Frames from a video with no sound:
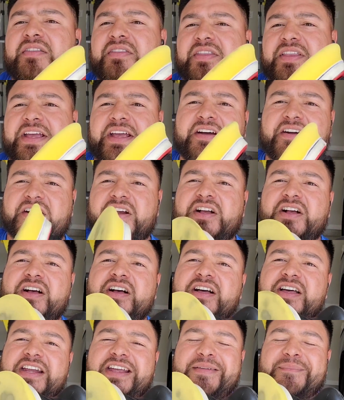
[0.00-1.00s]
They are
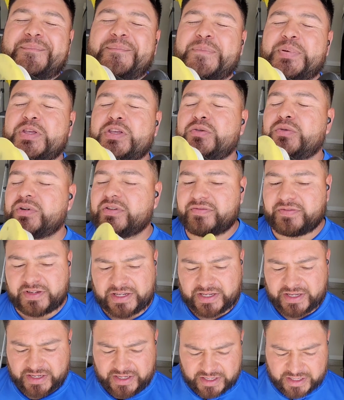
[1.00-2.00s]
cutting
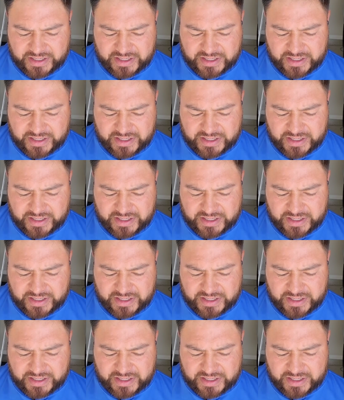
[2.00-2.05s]
beautifully.